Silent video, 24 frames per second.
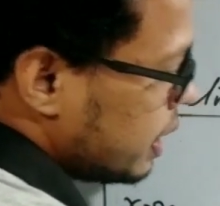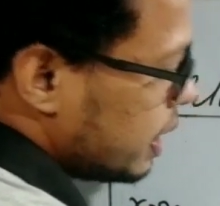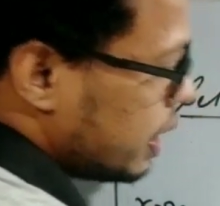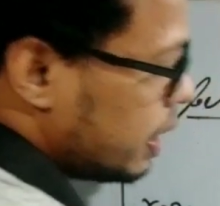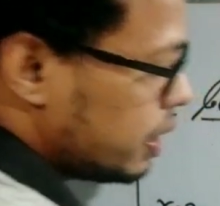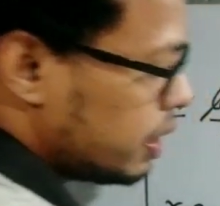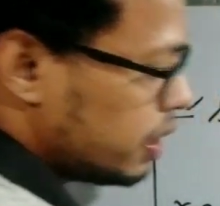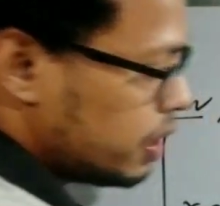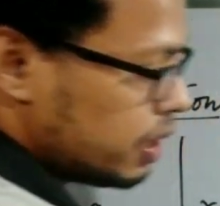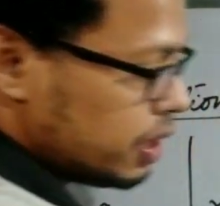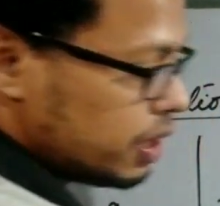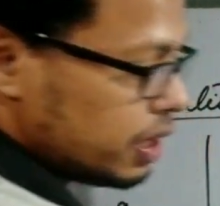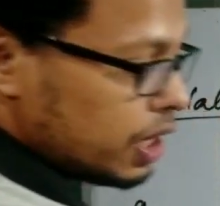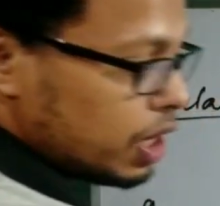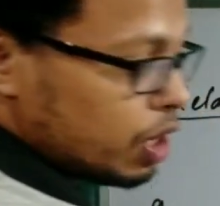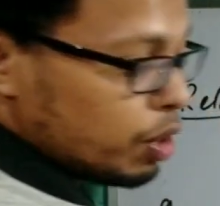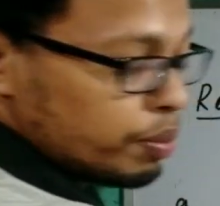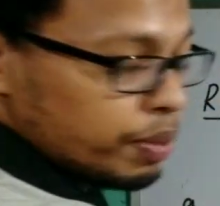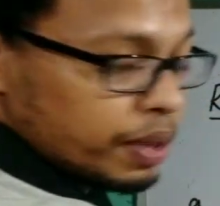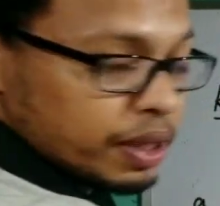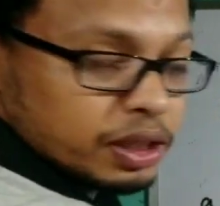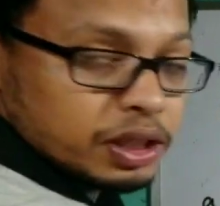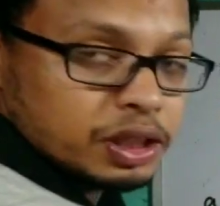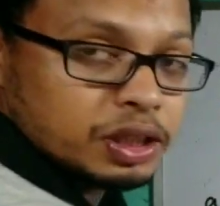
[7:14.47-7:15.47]
90 degree how
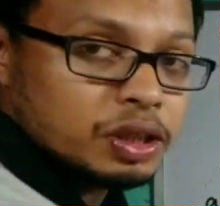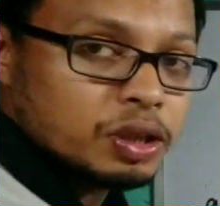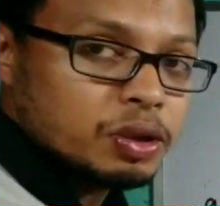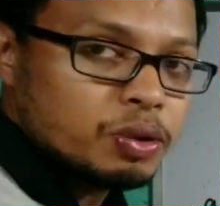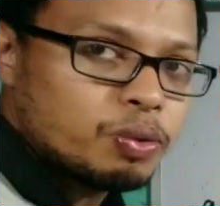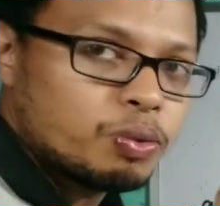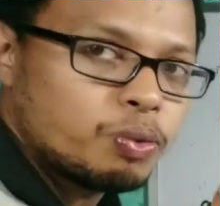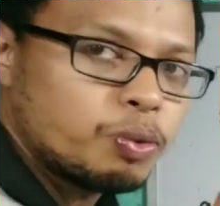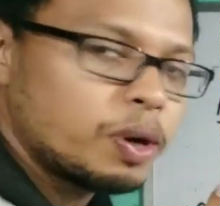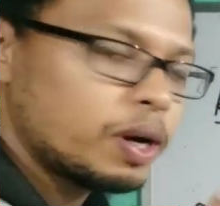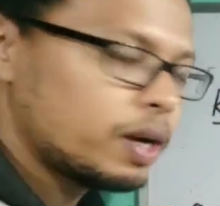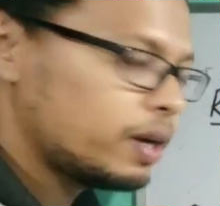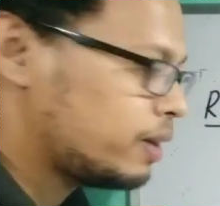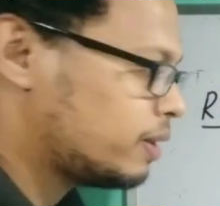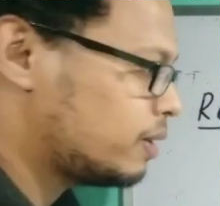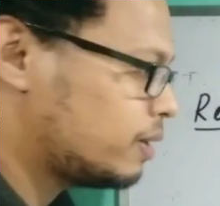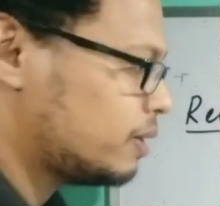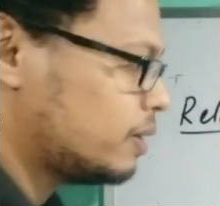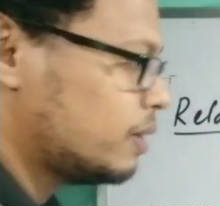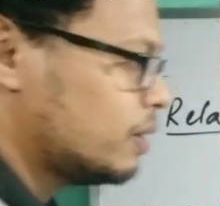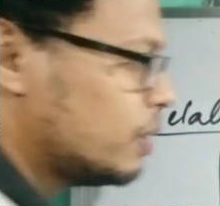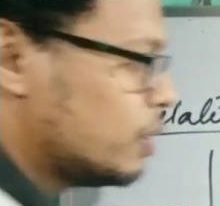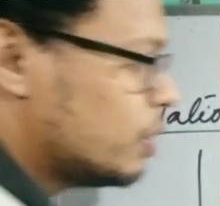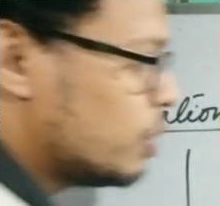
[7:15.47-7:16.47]
much? 1.
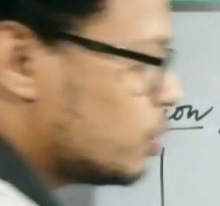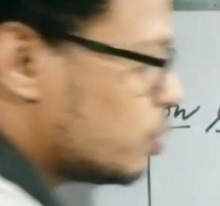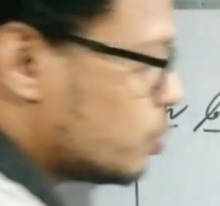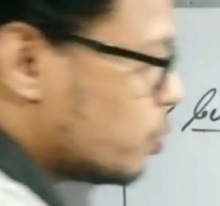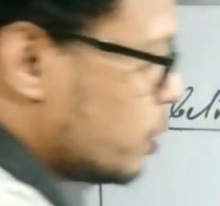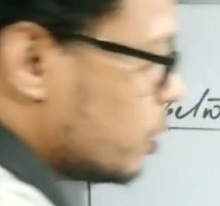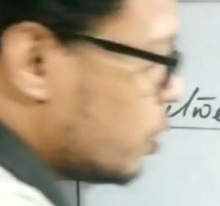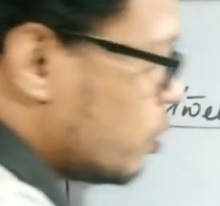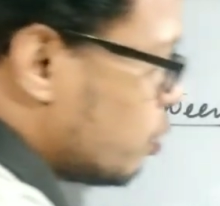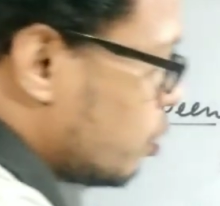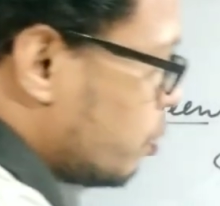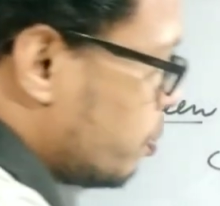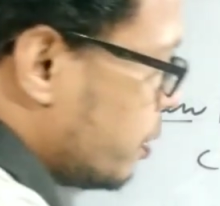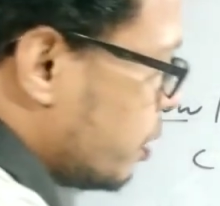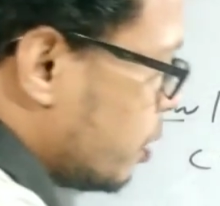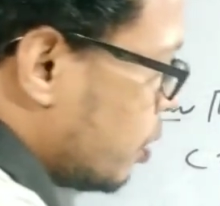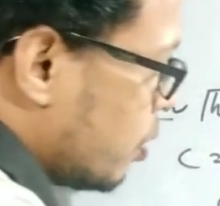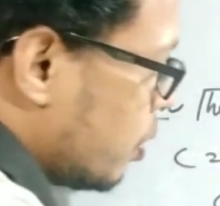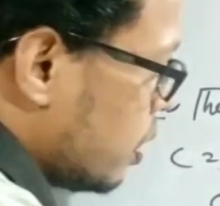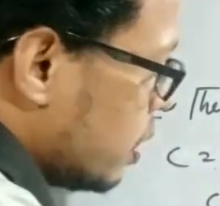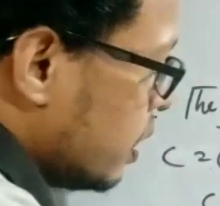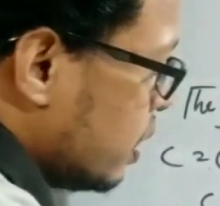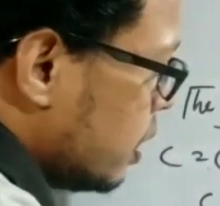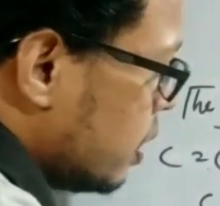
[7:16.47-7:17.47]
So it will be
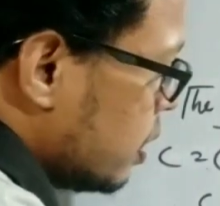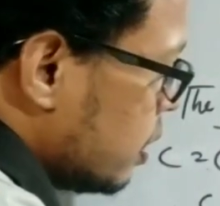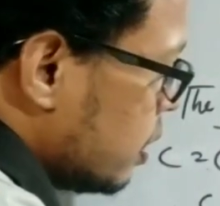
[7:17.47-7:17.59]
only